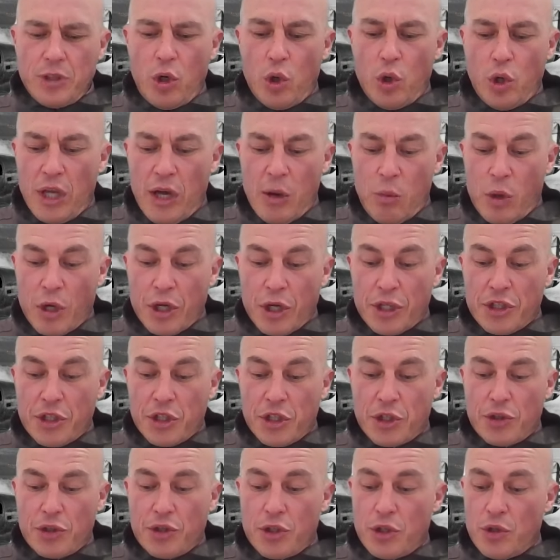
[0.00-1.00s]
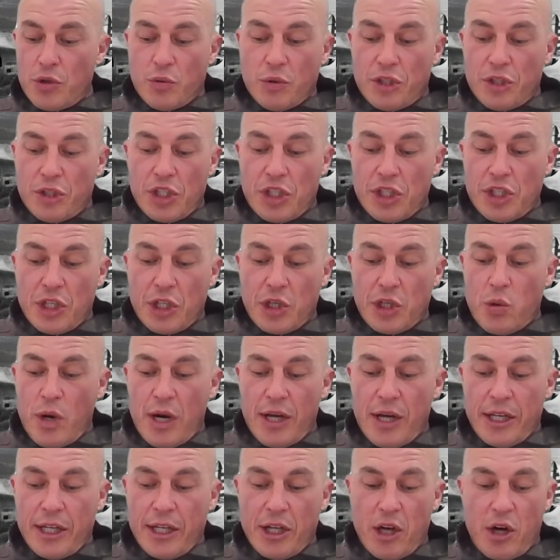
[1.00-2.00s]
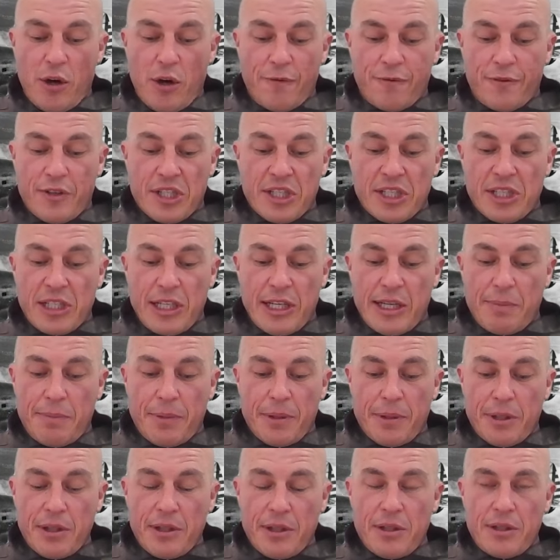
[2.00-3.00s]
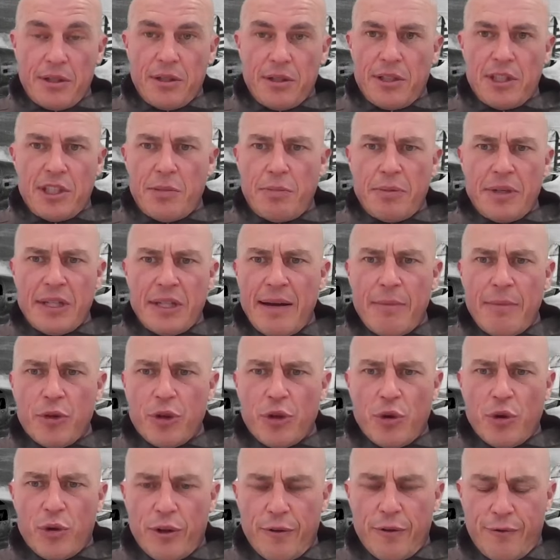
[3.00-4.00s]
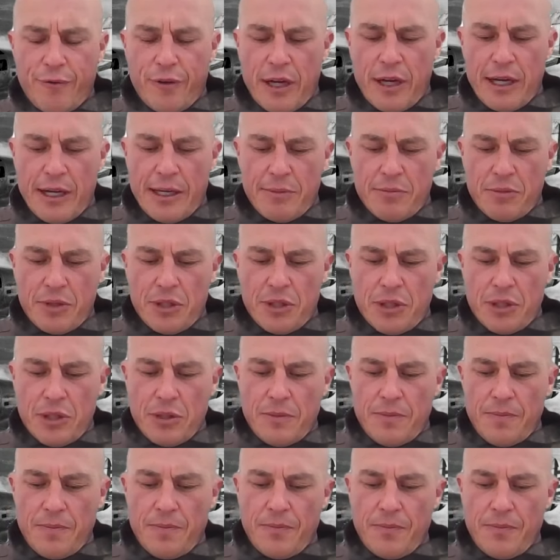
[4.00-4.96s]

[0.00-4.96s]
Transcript: All I wanted to do was just to quietly go off to sleep and to be done with all the flames.